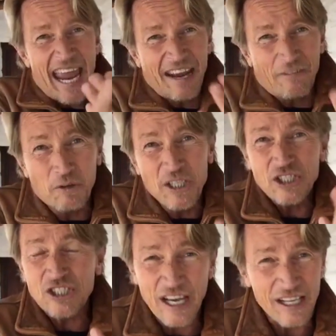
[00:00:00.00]
every
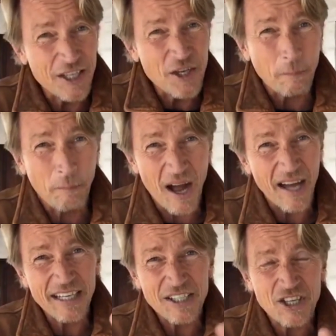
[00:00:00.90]
cell in your
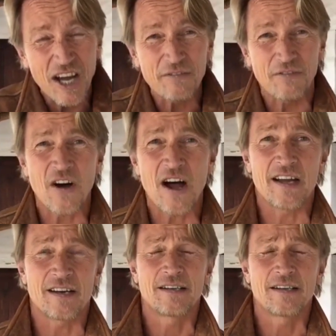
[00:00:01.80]
body is on fire?